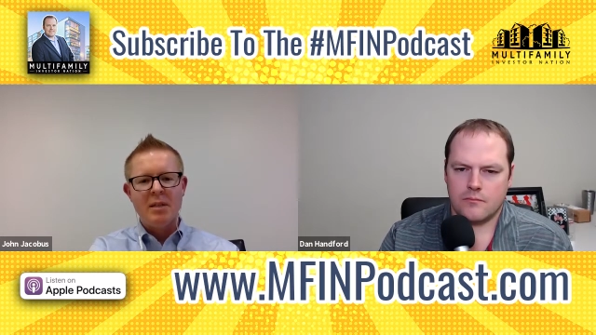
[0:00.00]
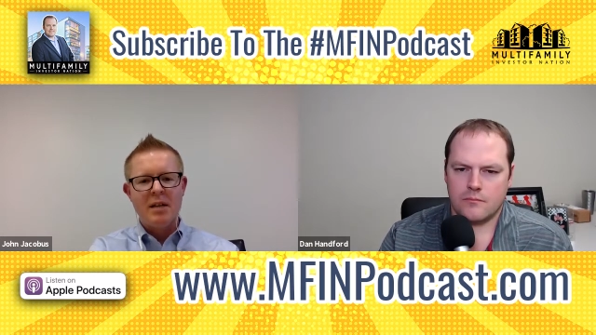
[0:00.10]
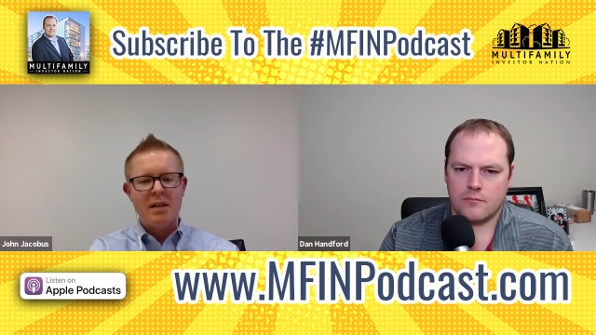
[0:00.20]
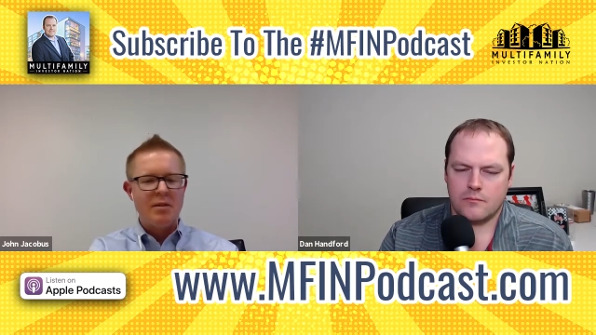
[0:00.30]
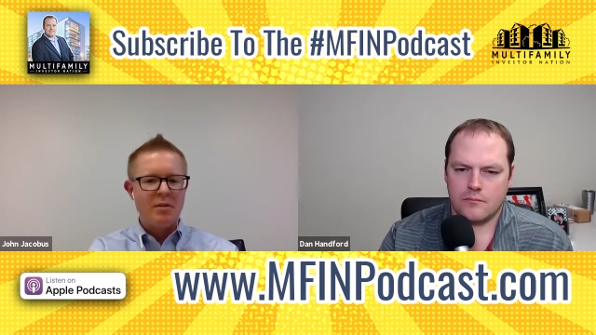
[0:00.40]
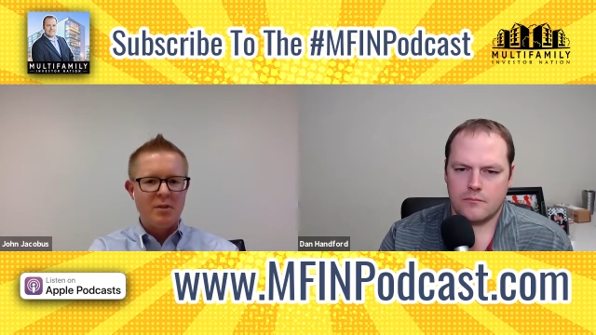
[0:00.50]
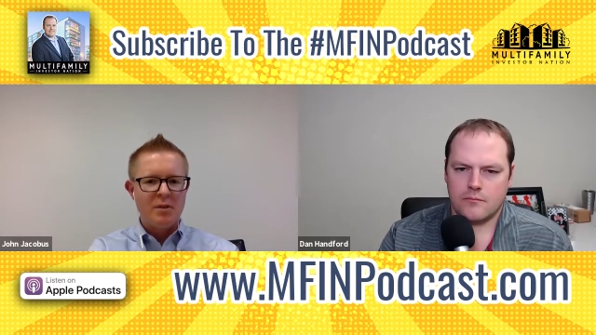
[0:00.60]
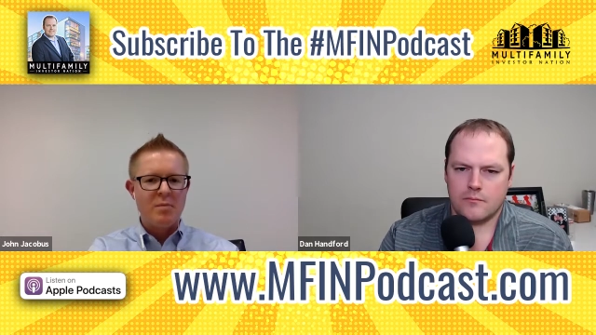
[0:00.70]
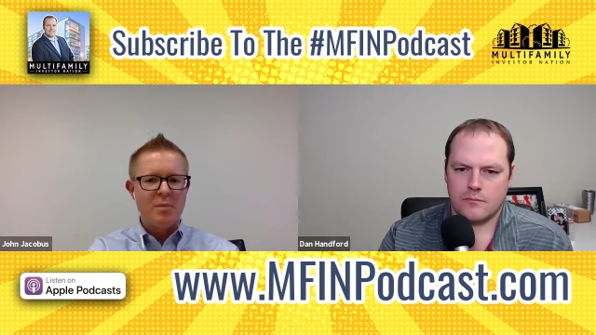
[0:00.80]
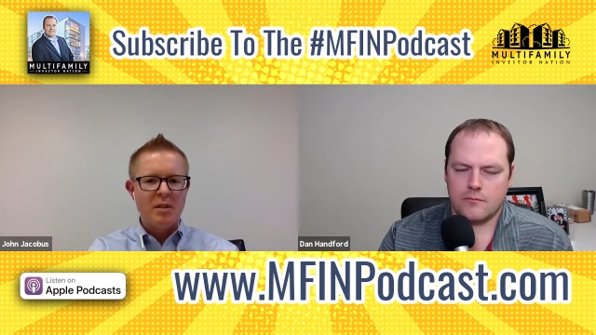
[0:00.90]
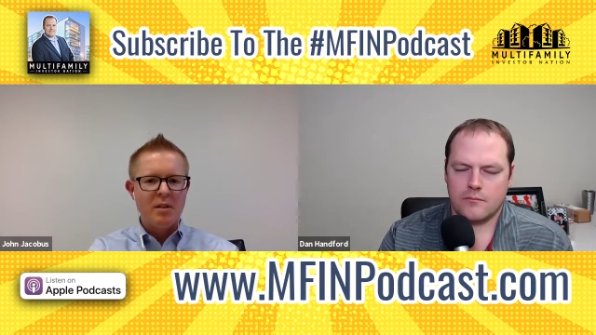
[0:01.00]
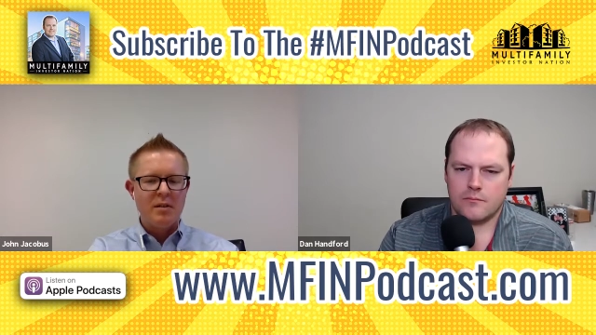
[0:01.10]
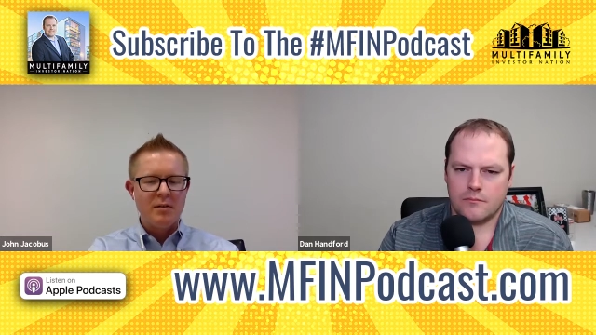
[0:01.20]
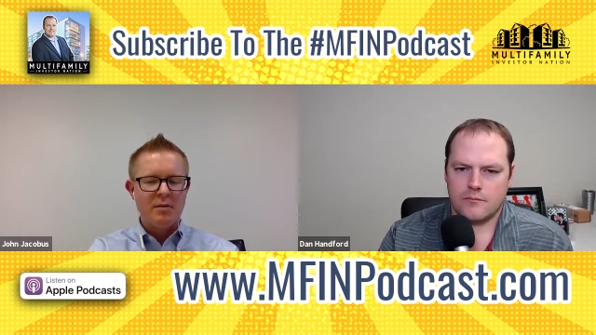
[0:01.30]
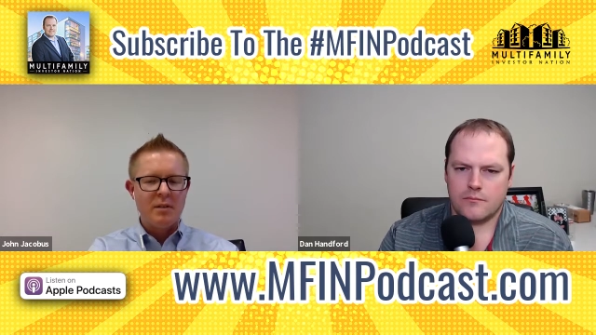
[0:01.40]
Speaker 1: after the first month of,
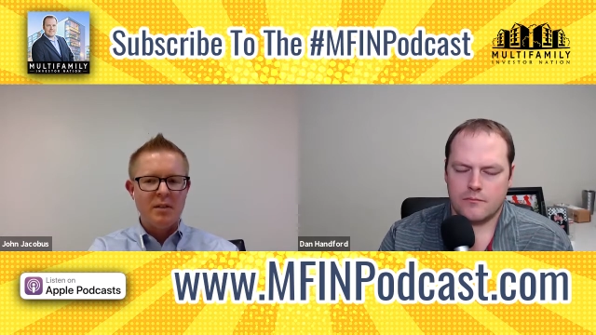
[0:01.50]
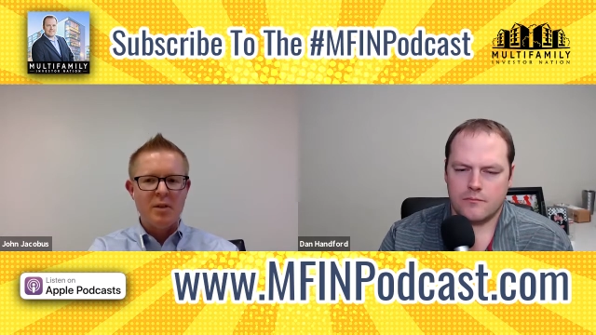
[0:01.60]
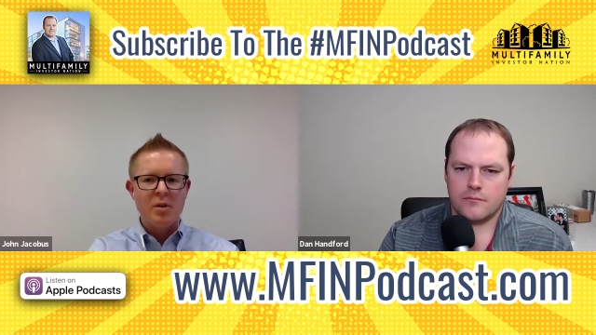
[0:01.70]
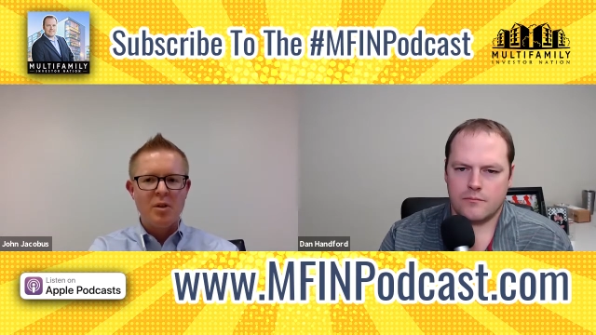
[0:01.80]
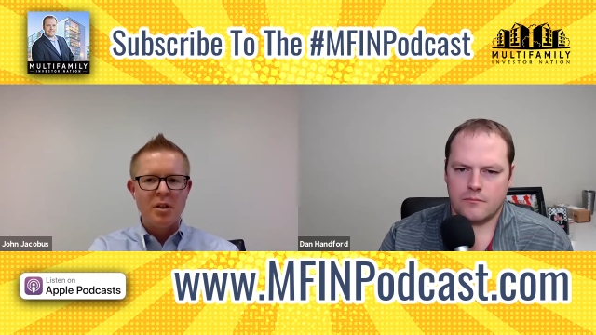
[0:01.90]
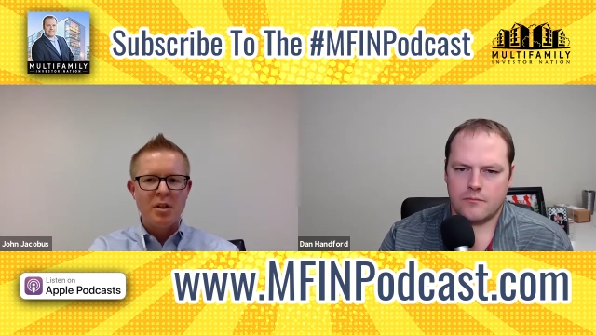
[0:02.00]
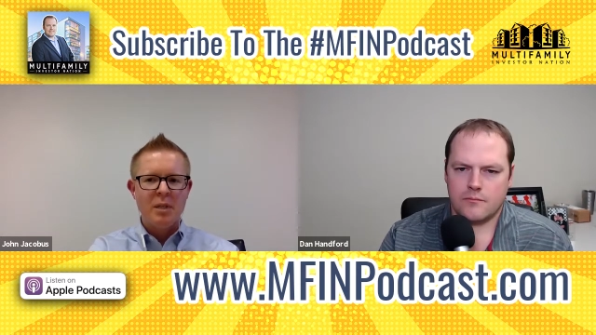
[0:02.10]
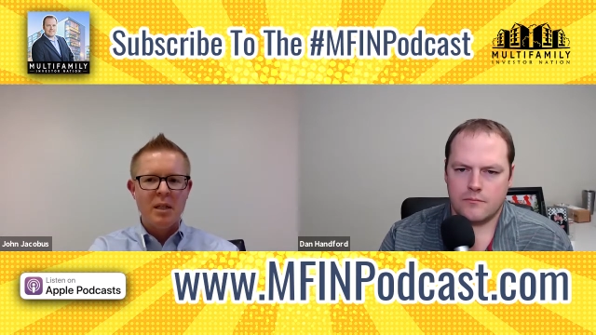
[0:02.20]
of ownership.